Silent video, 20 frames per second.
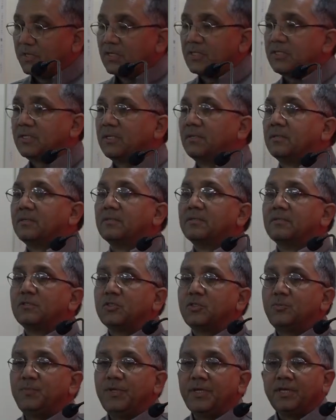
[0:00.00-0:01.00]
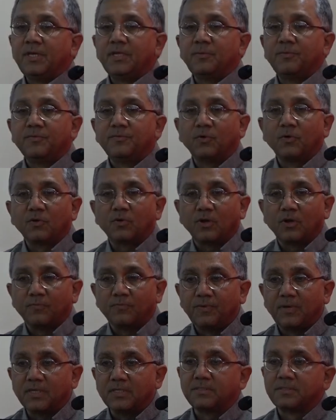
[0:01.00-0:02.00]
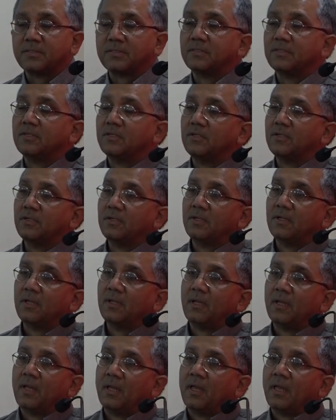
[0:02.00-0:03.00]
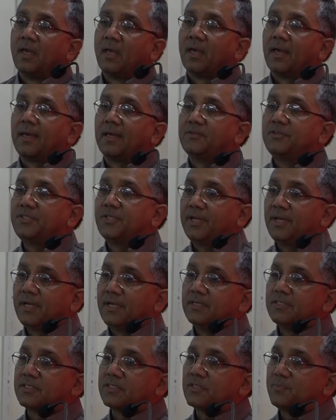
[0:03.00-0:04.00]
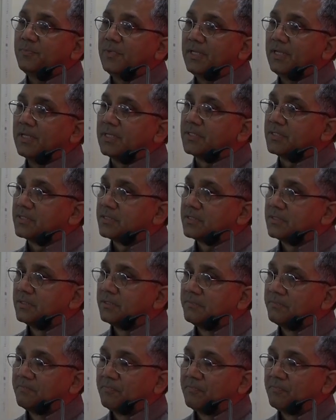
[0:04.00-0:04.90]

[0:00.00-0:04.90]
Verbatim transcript: person speaking before all of us and sharing his experience.